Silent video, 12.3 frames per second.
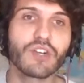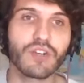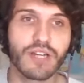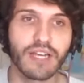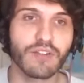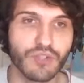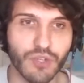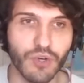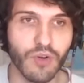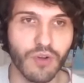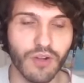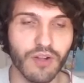her kill
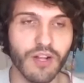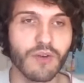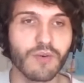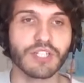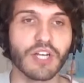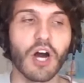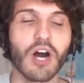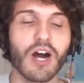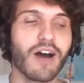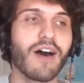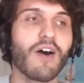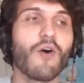Joel was
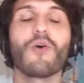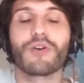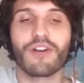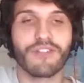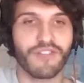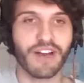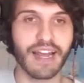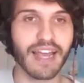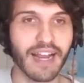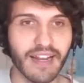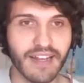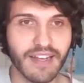horrifying.